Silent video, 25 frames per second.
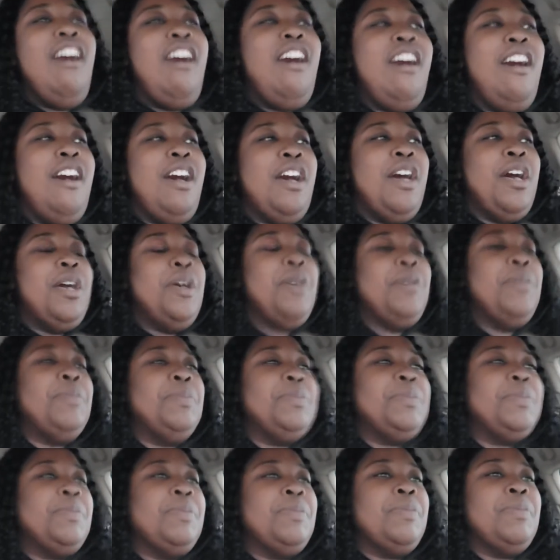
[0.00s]

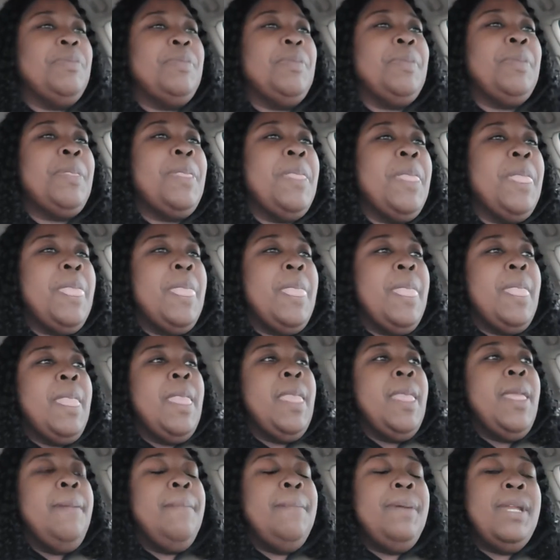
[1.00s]

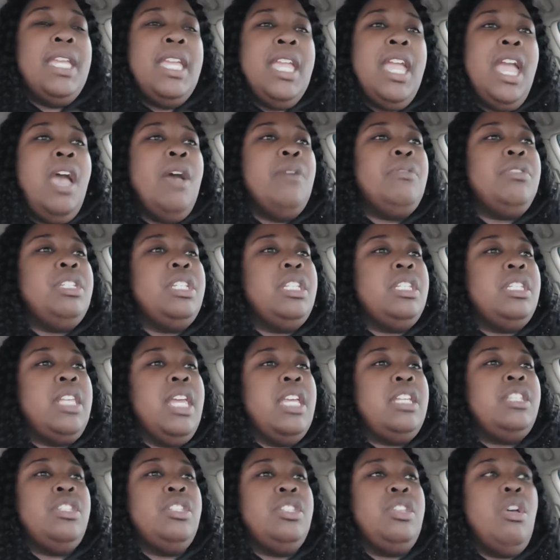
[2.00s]
um, but yeah, I was just
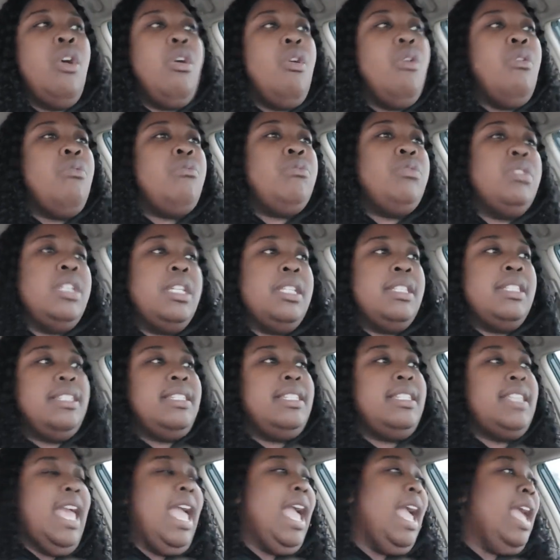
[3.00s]
like so
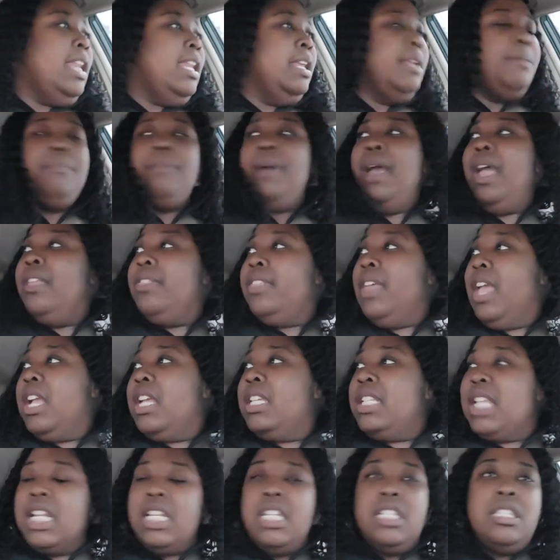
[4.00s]
just saddened by that
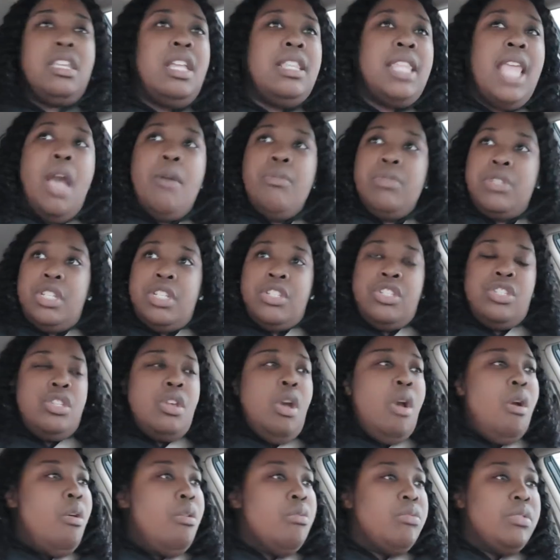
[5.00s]
because I just thought that was just
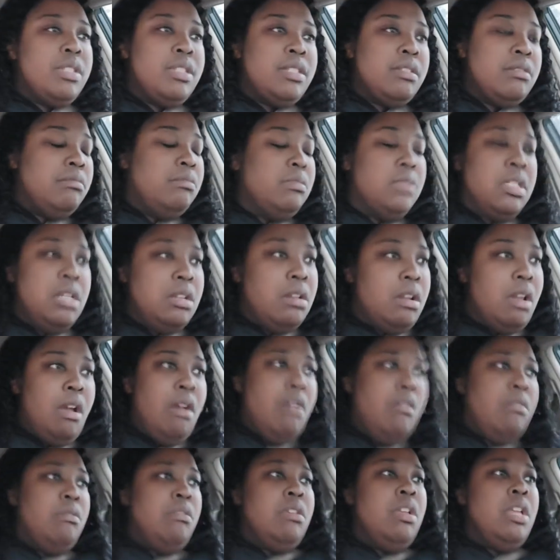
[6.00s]
so, you
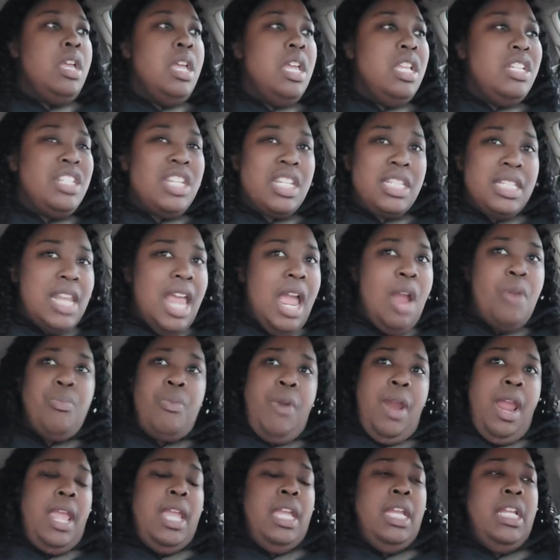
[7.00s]
know, just not
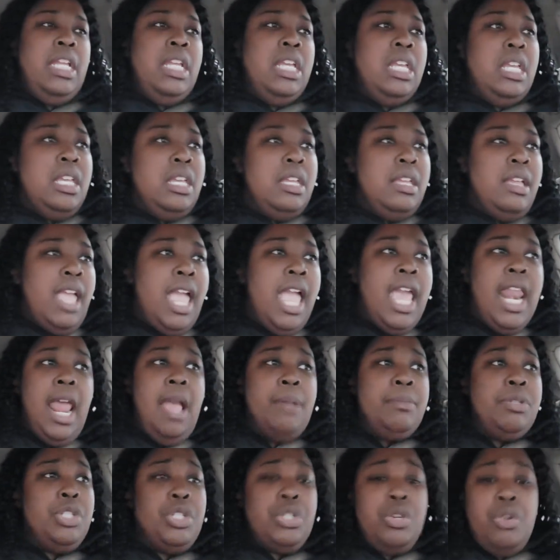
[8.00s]
right. And
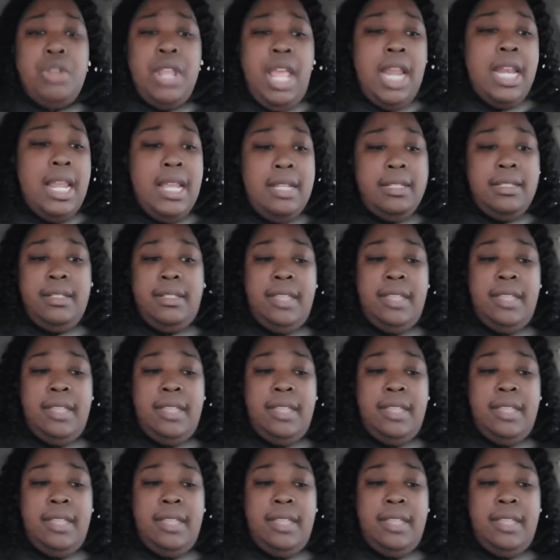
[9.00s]
I'm sure they didn't